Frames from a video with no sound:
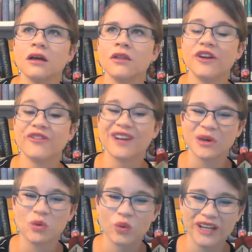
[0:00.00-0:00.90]
They're
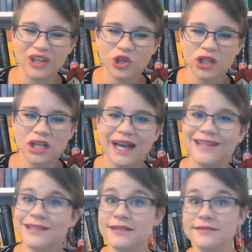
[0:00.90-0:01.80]
very real
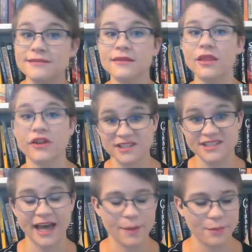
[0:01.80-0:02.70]
and there's
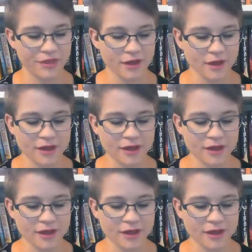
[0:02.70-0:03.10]
depth